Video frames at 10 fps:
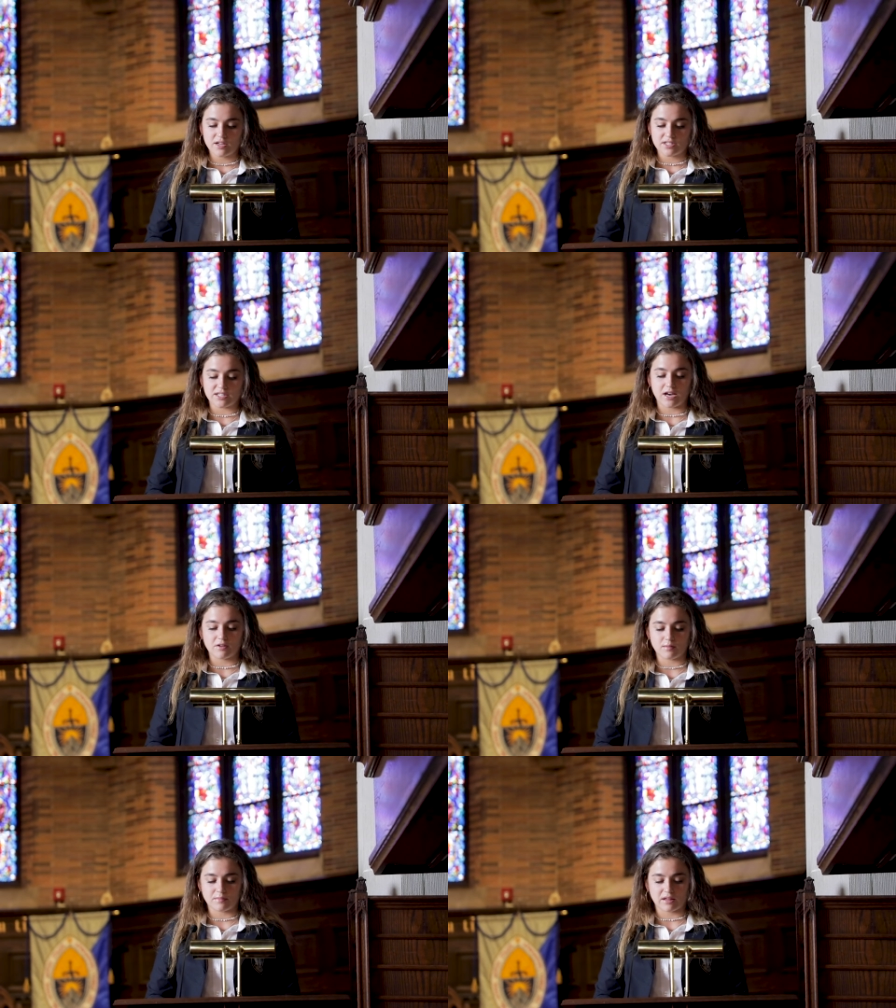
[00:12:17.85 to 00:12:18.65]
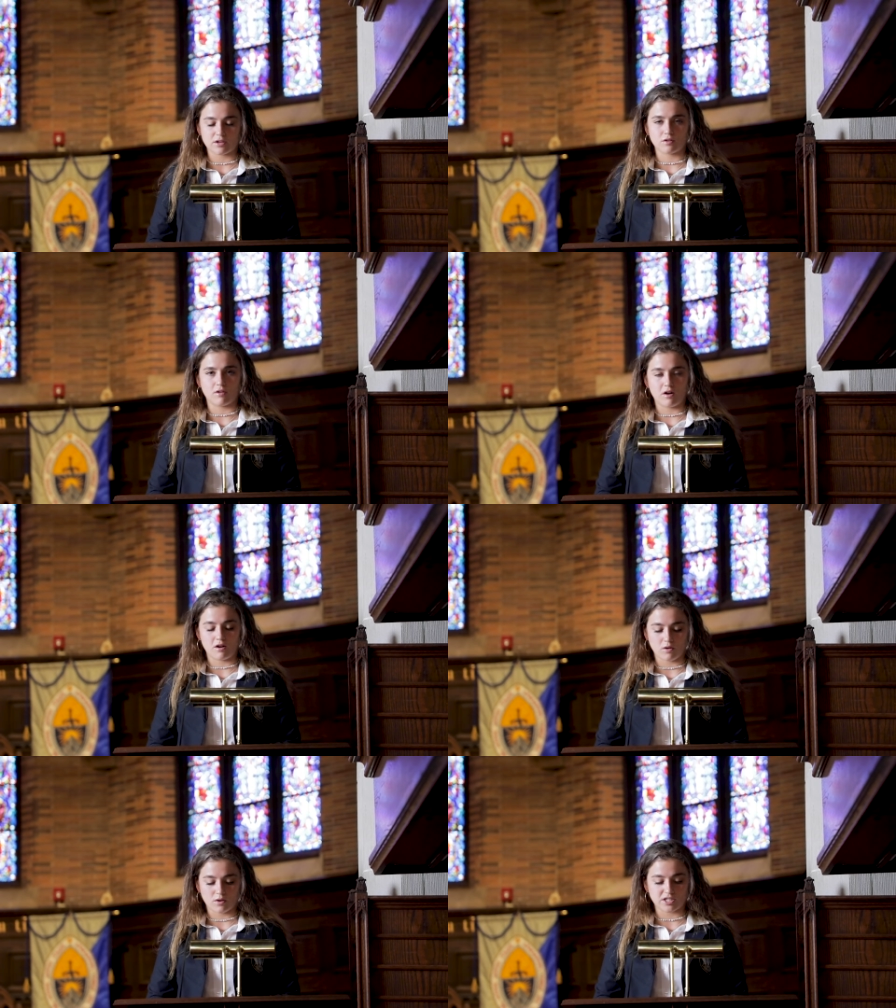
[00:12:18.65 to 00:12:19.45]
To tell them that they're
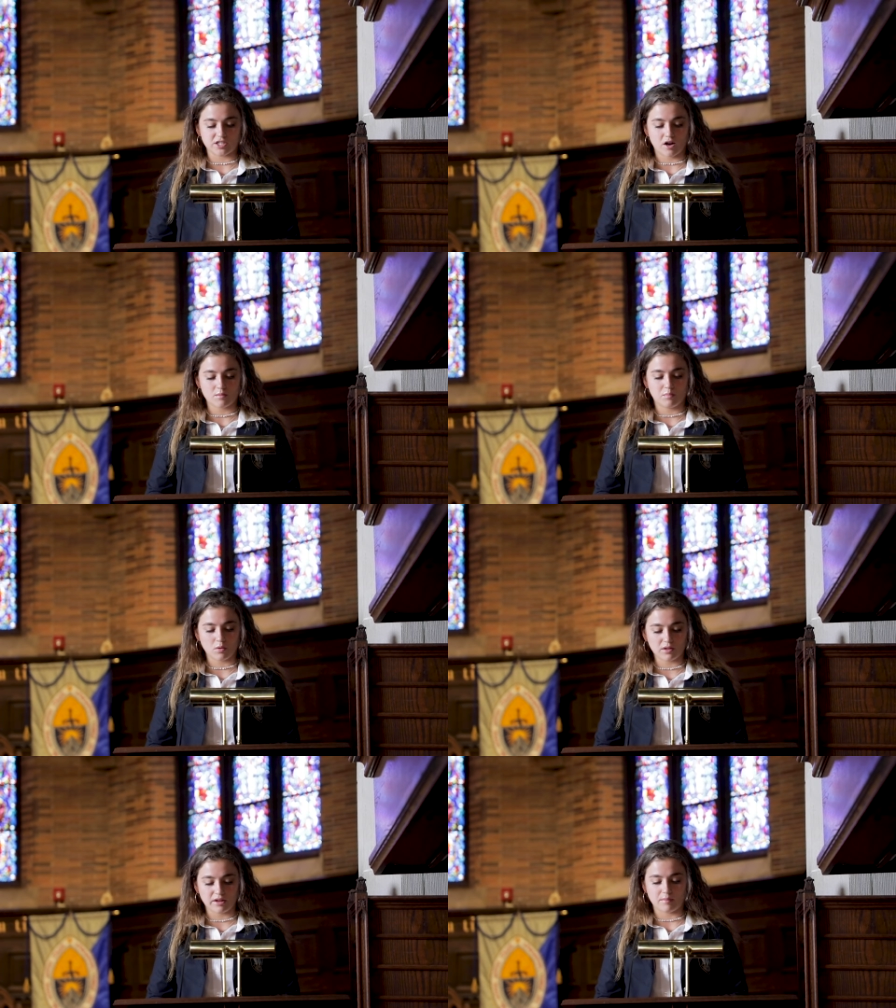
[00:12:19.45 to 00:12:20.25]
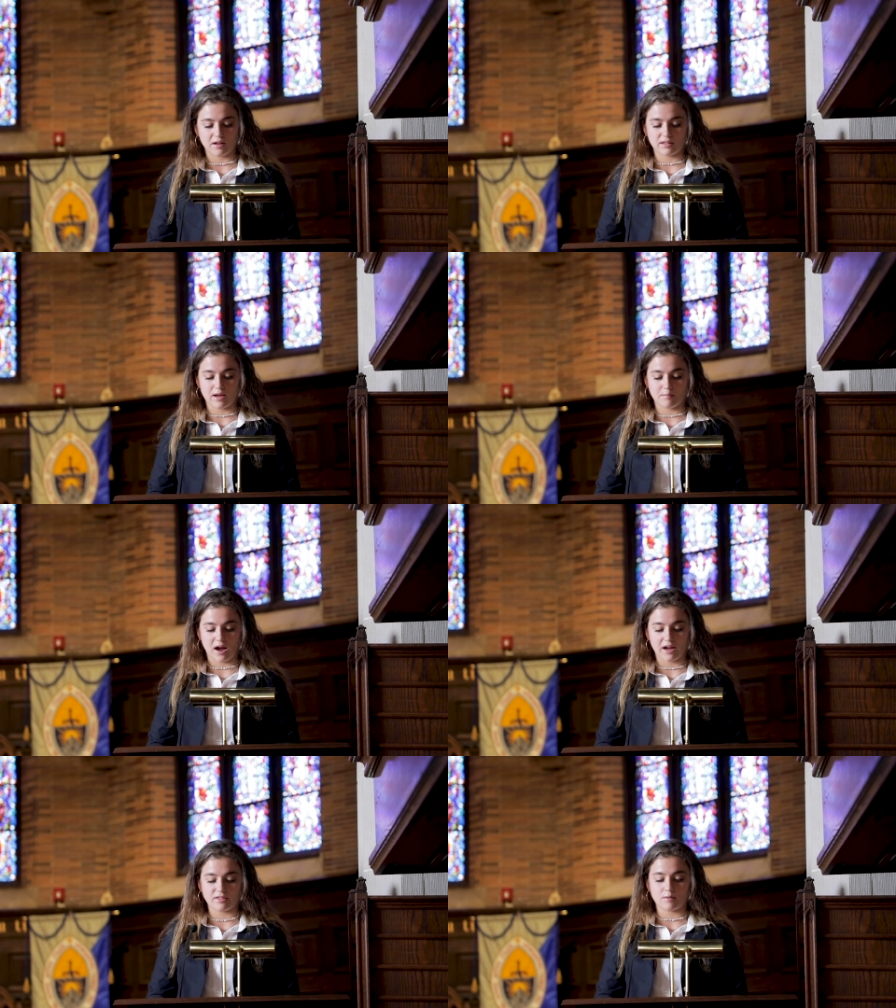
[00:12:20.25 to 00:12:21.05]
wrong or to talk poorly about them
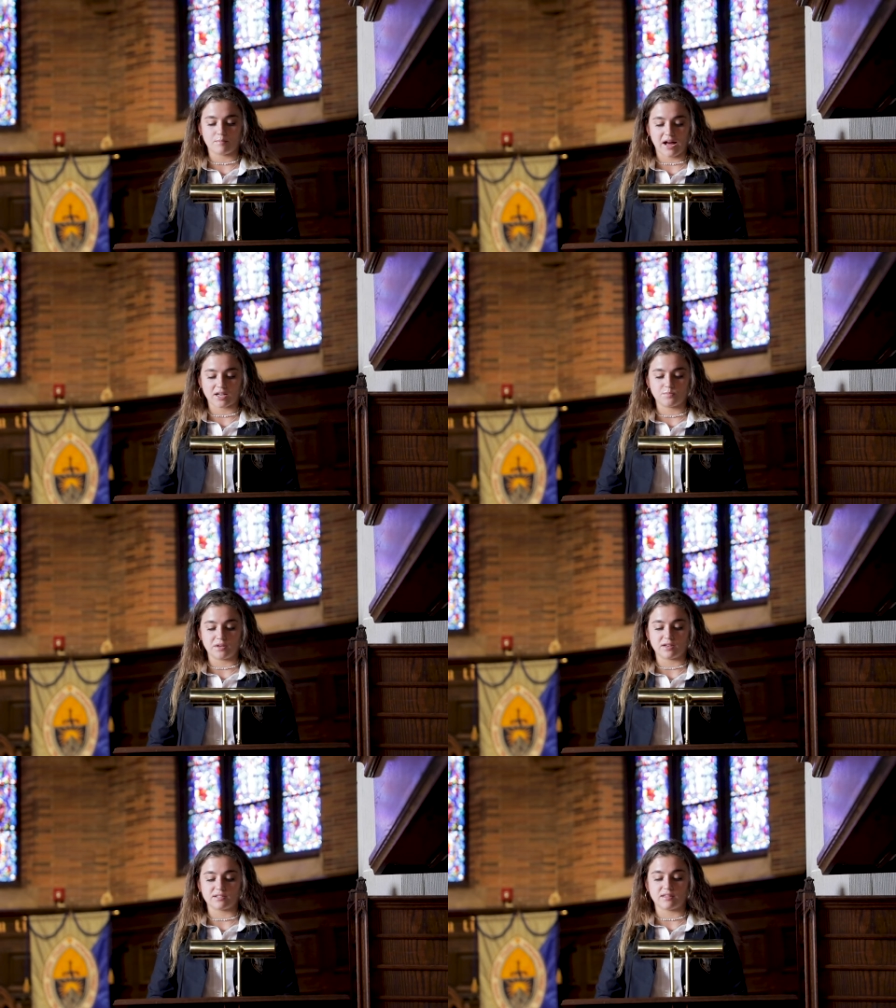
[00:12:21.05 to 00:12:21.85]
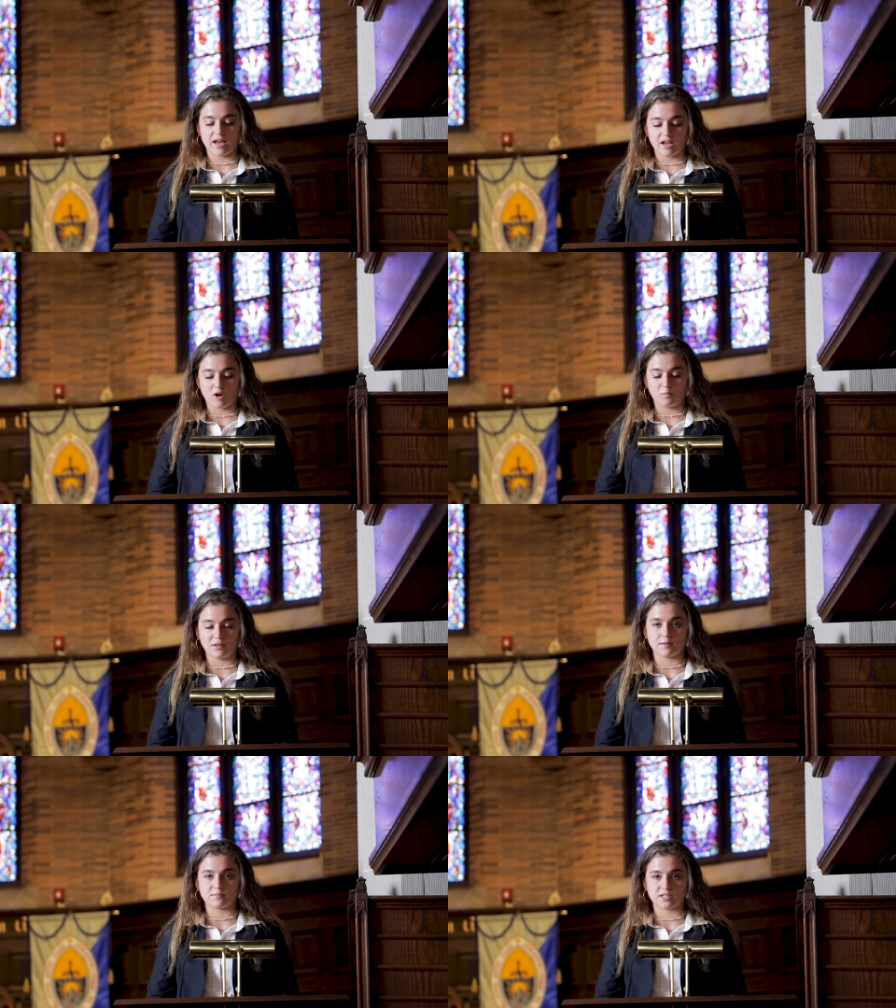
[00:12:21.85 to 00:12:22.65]
behind their backs because they
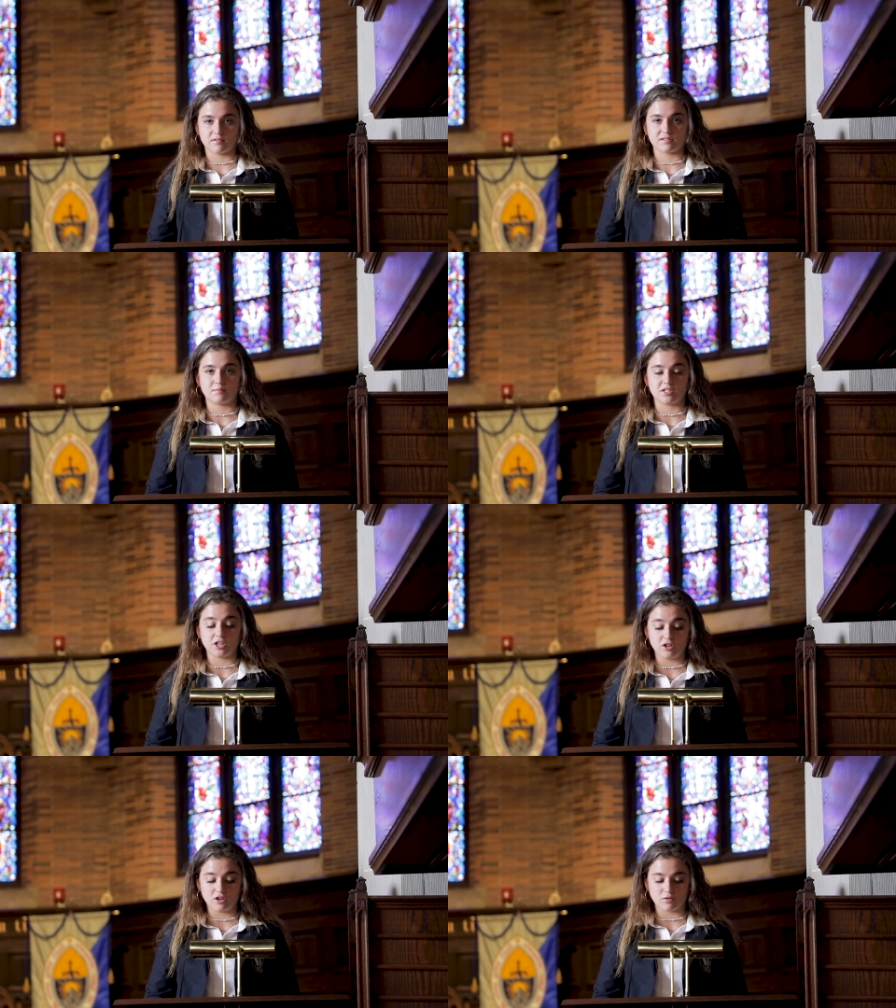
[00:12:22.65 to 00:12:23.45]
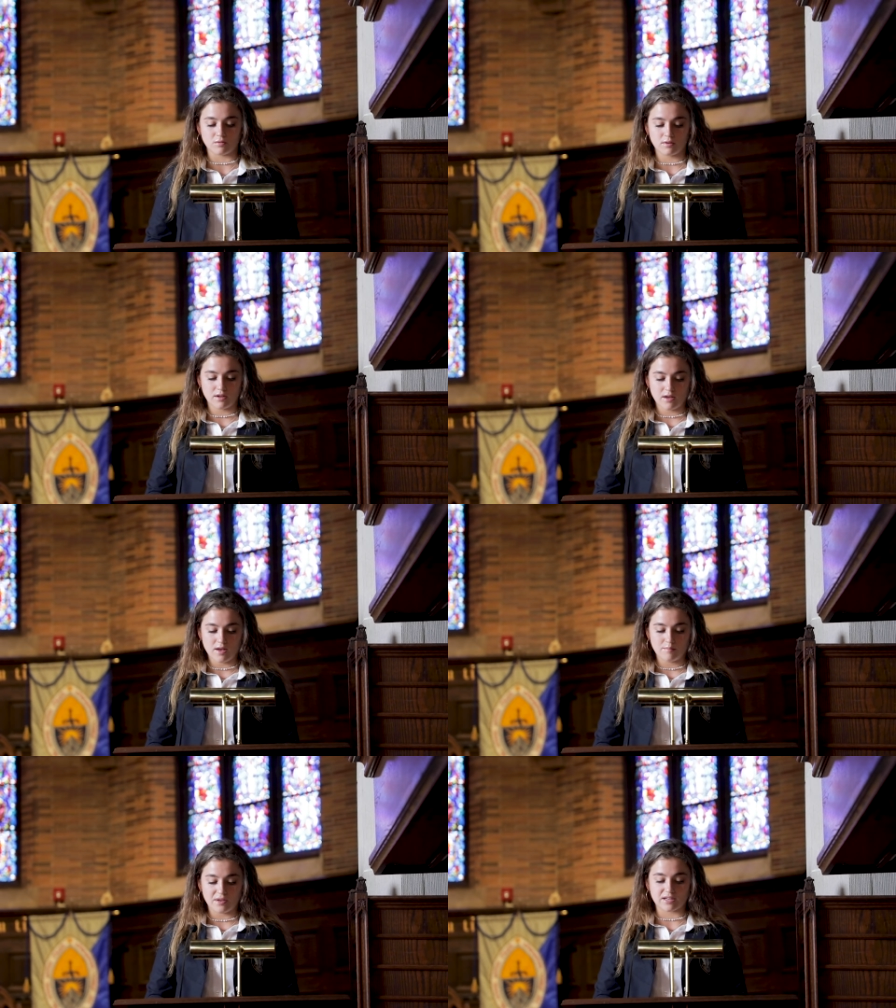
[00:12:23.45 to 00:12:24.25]
open themselves up to you
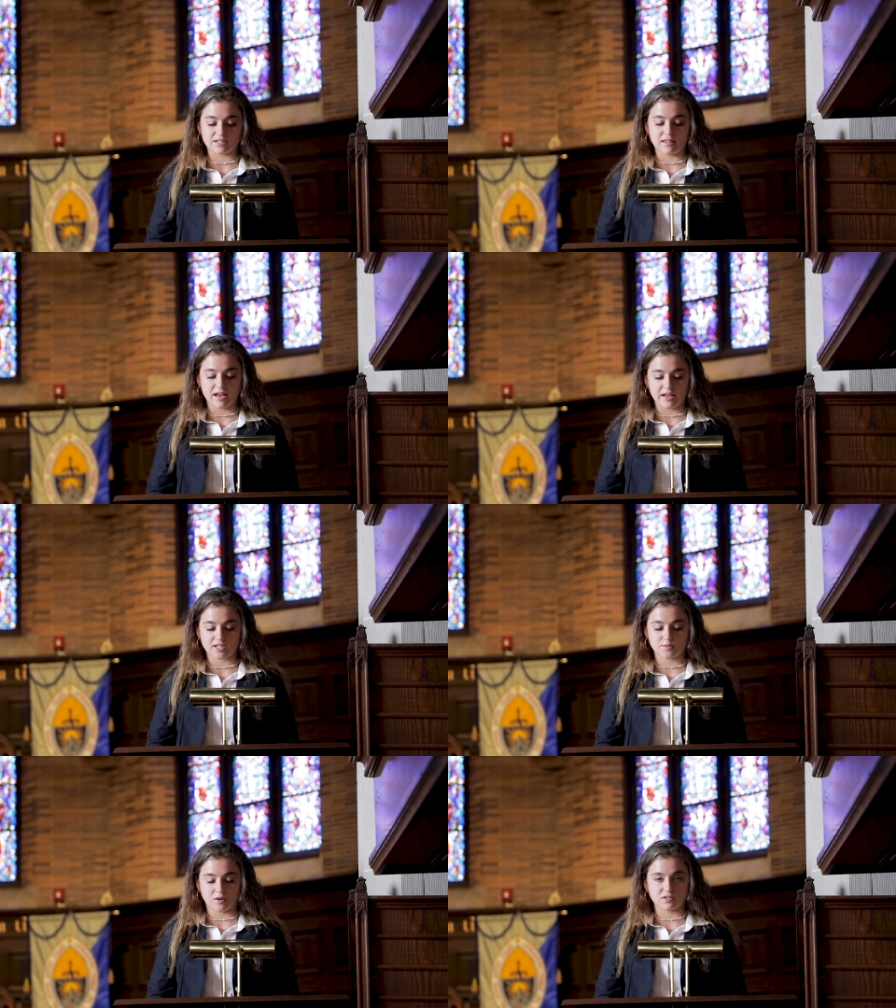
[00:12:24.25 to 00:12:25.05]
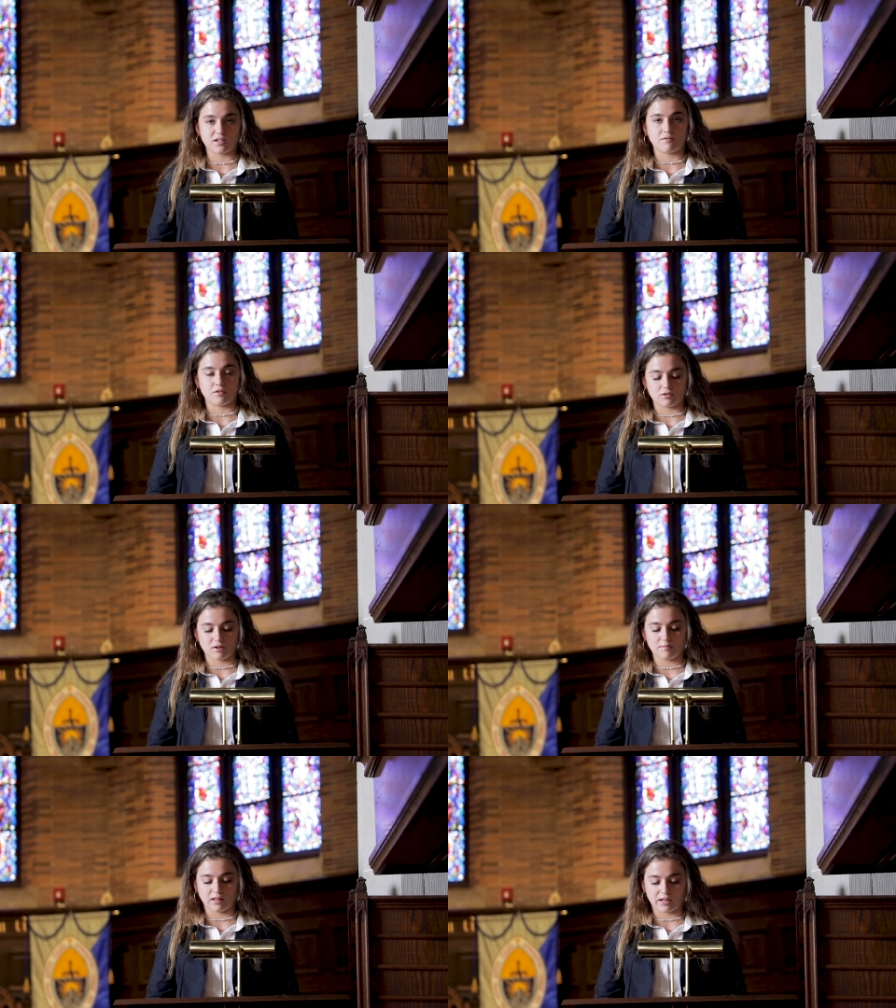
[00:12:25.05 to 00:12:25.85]
because they expose their
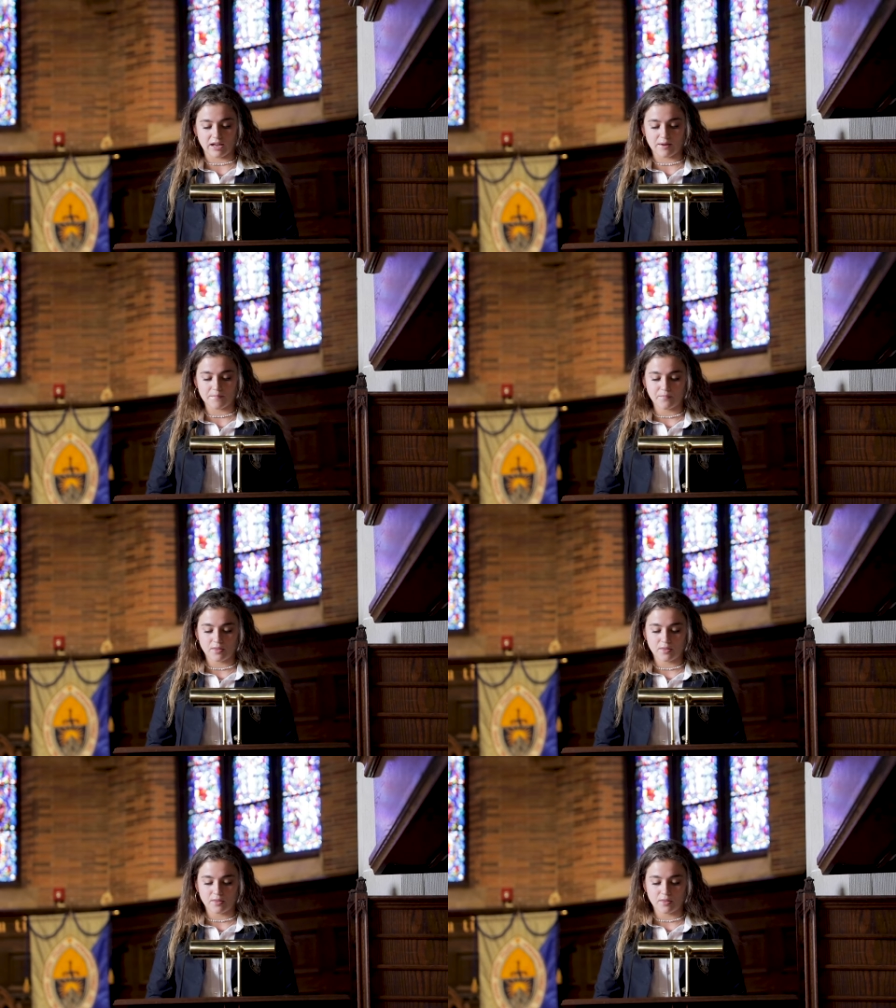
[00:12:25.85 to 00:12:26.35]
vulnerability?